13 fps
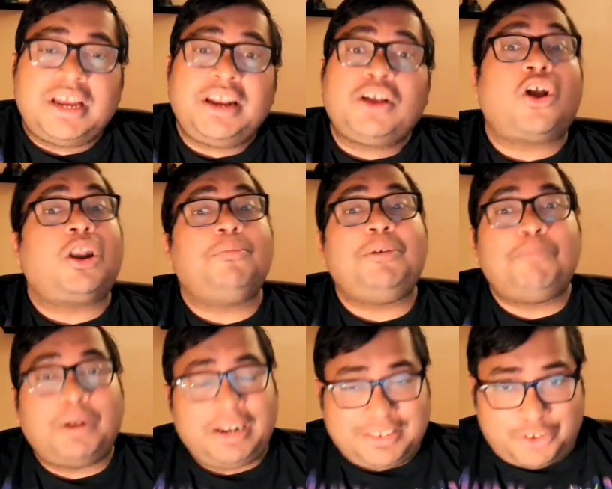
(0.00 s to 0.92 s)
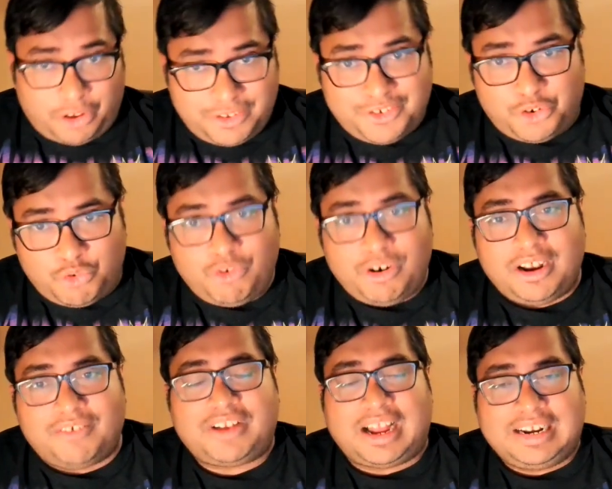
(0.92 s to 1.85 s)
their economy. But it's also true in
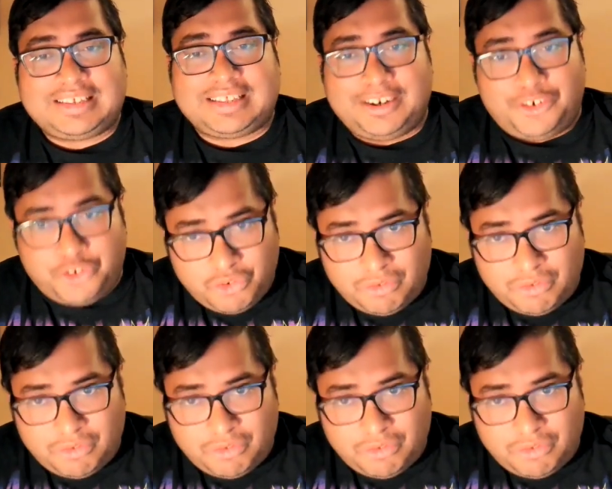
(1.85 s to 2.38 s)
Afghanistan,